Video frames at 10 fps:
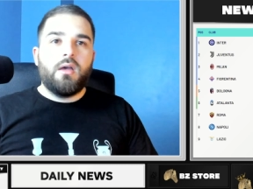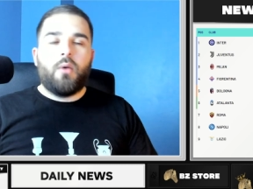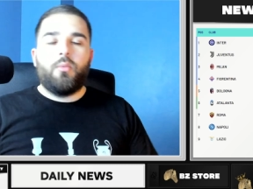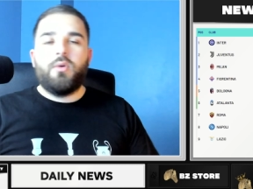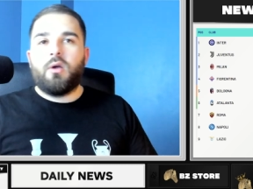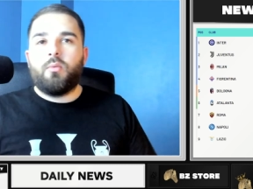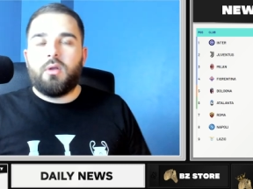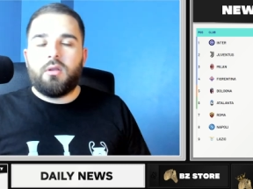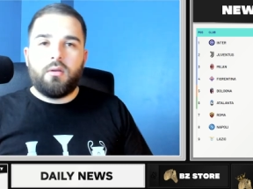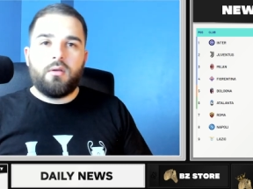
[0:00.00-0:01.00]
And we are with
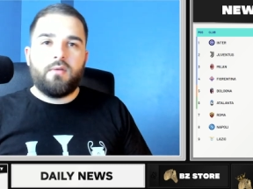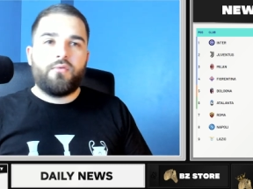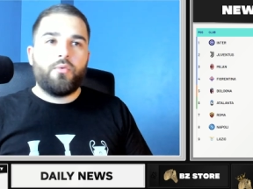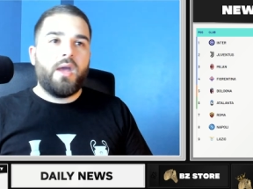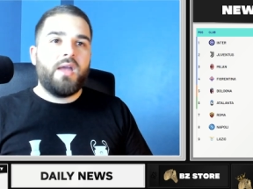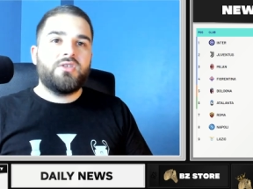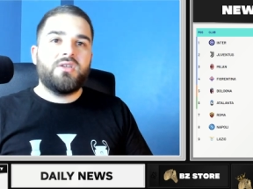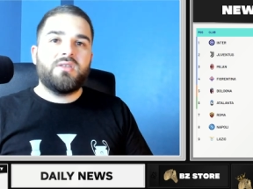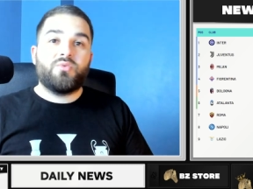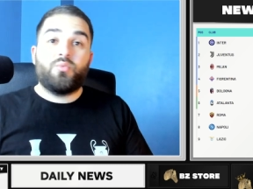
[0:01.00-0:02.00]
free
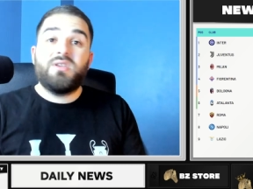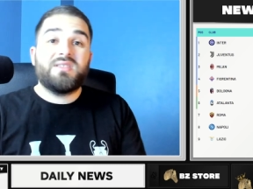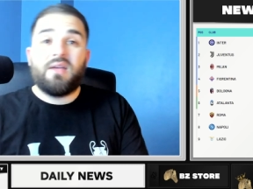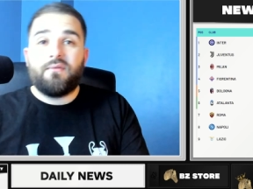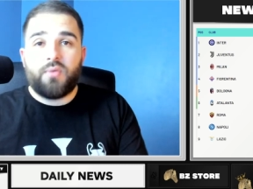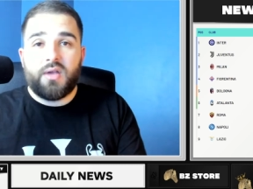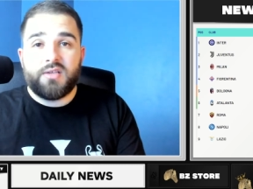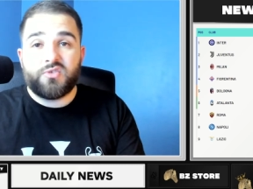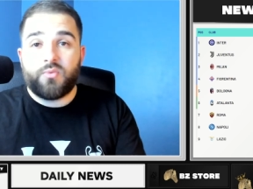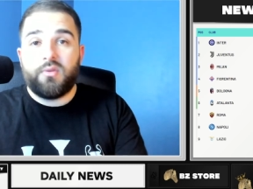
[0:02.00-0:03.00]
agents. We signed free
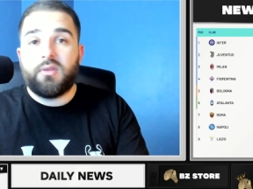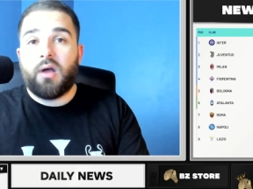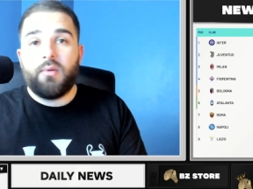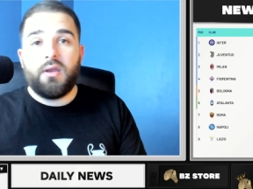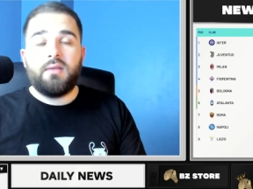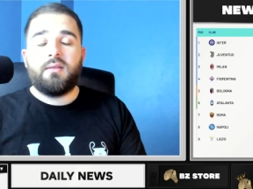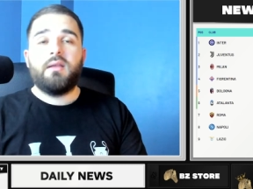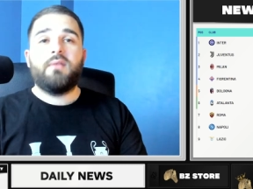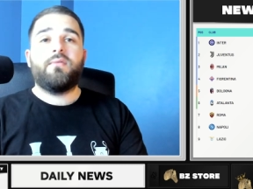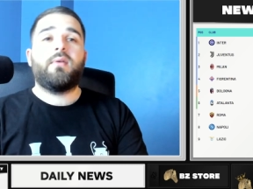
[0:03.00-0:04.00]
agents when we dominated the
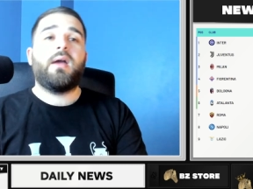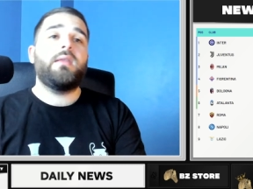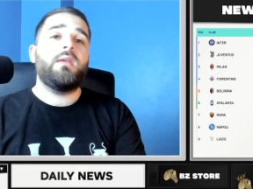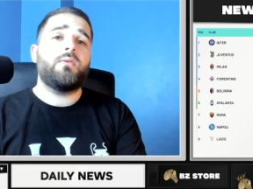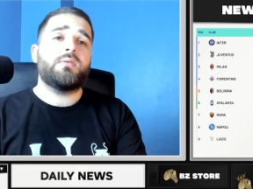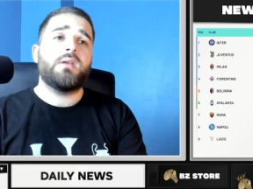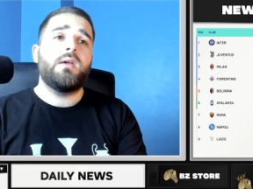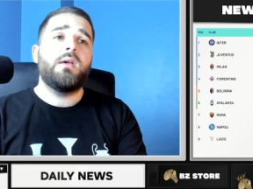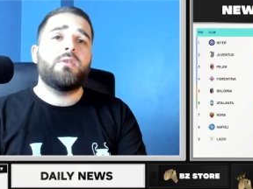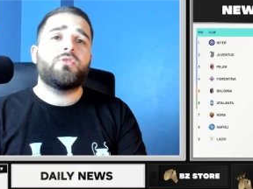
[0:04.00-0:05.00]
league for 9 years.
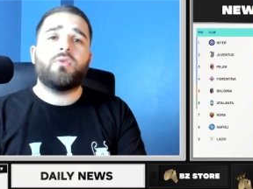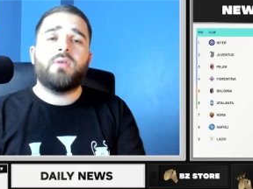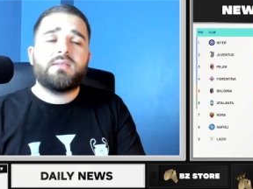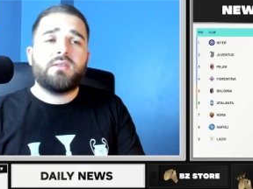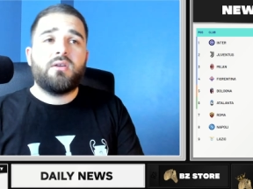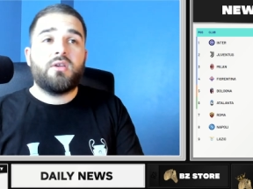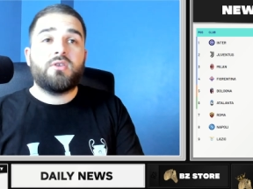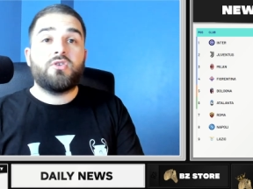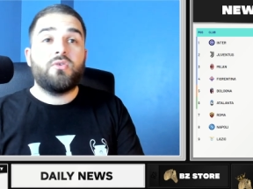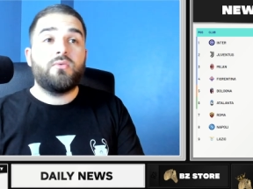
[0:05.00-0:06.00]
So that's not an
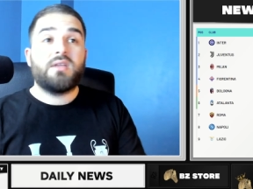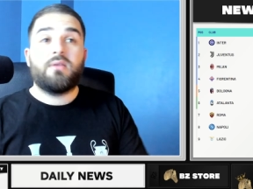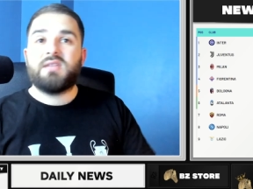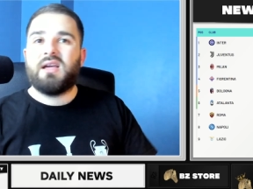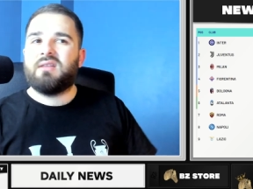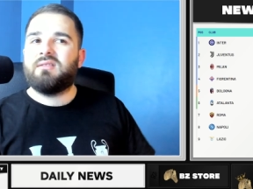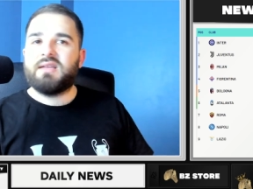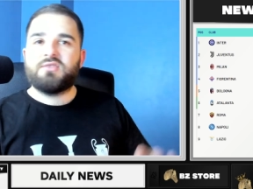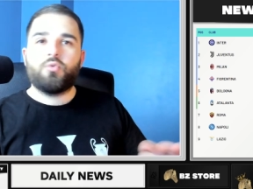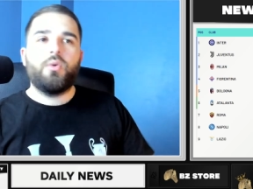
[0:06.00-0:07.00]
excuse. And I was like,
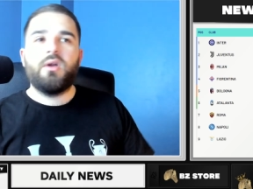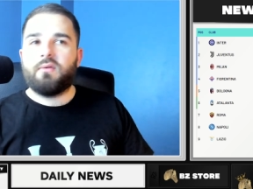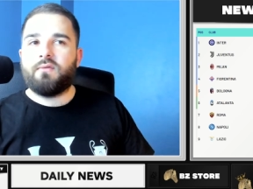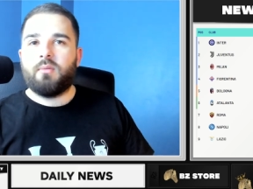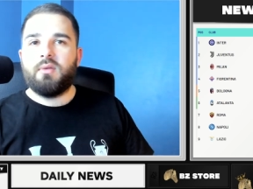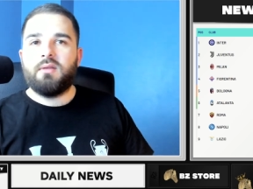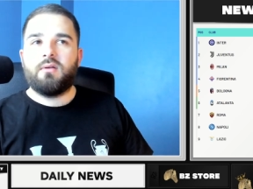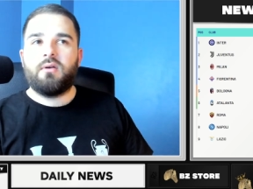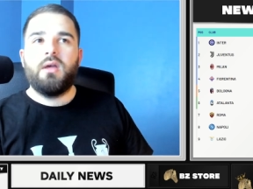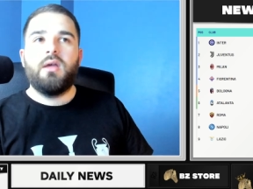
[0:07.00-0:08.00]
that's weird from
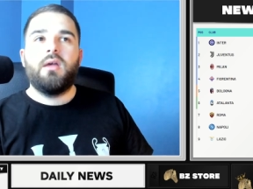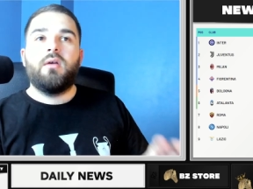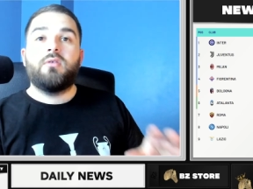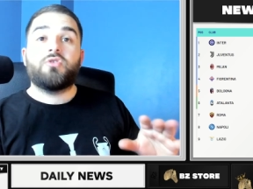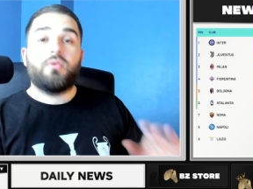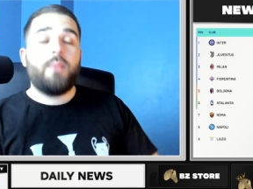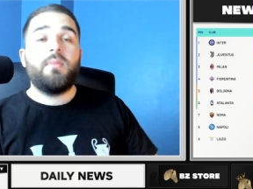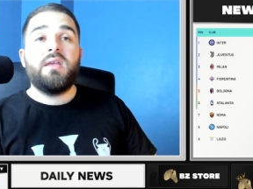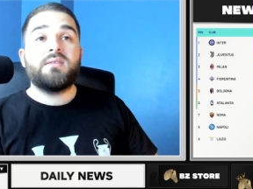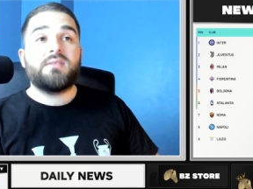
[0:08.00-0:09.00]
Inter. So that
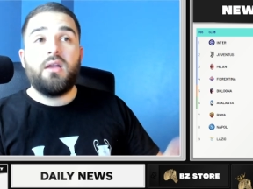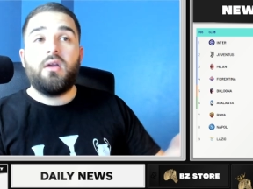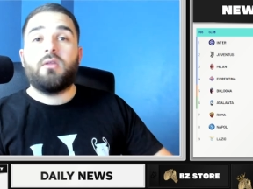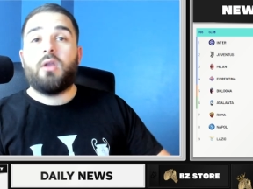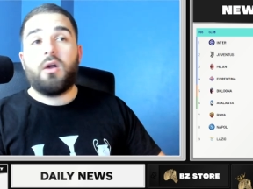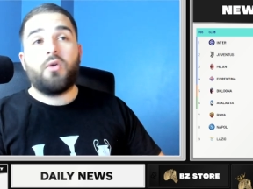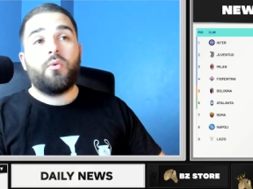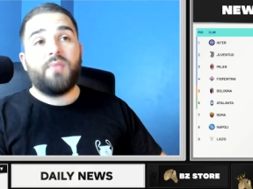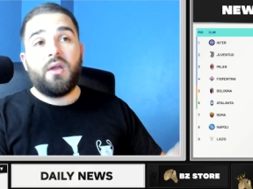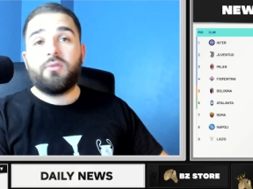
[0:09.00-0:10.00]
means they're in the locker
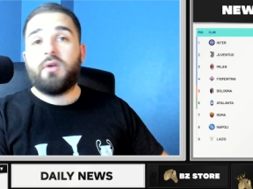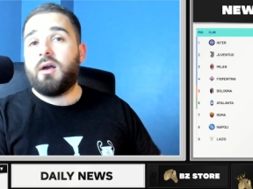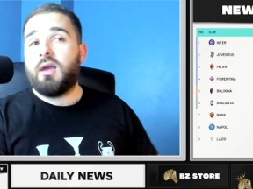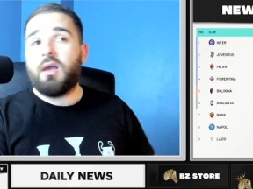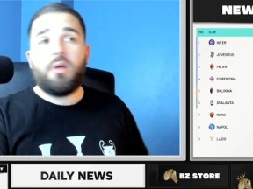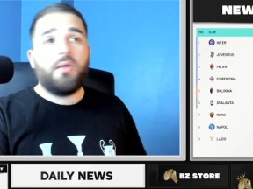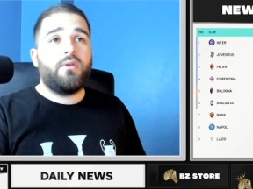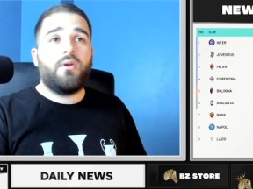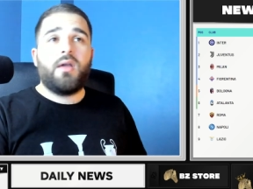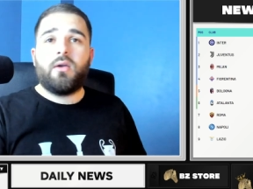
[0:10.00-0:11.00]
room. They are talking about it.
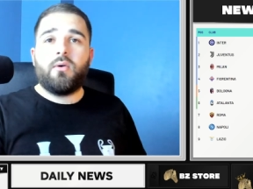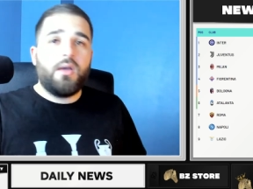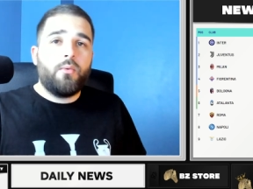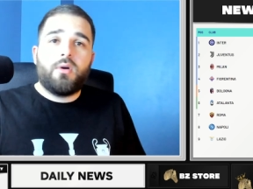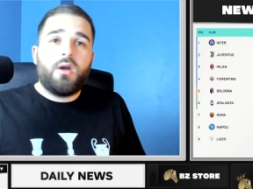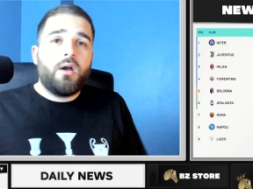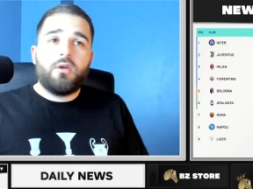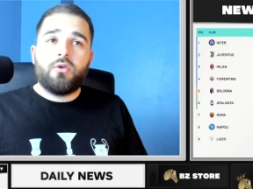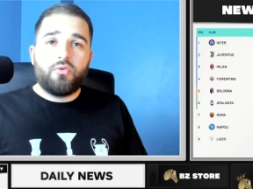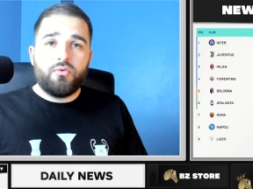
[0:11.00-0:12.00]
They're like, okay, we're not going
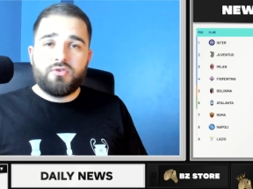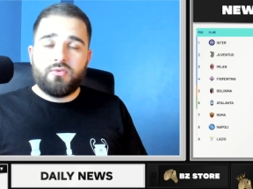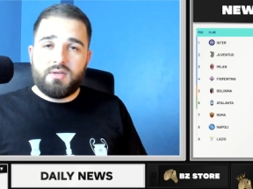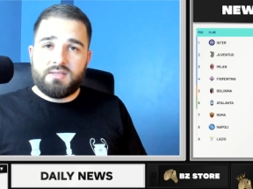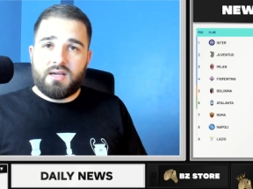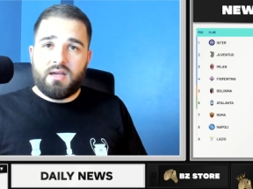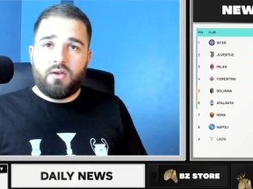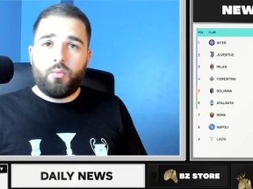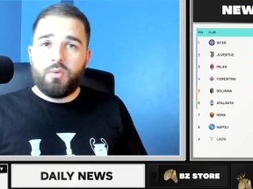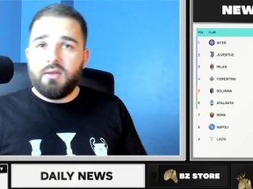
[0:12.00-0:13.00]
to cruise through this
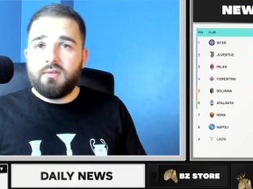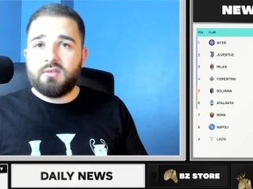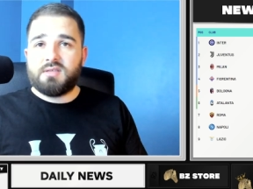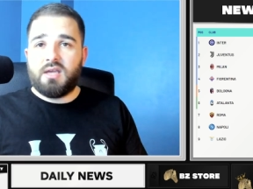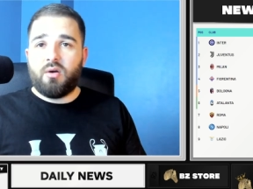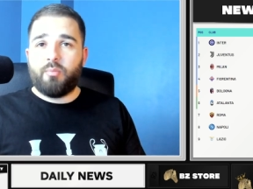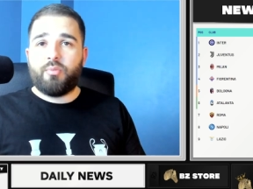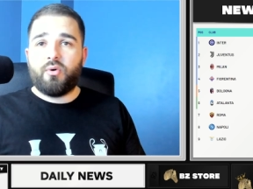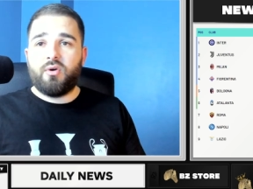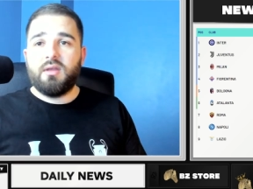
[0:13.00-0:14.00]
title. We need to stay on
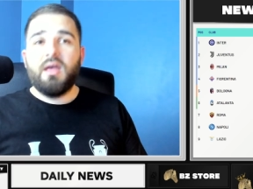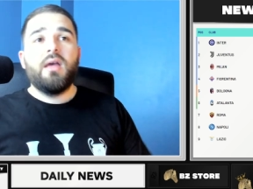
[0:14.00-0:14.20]
point.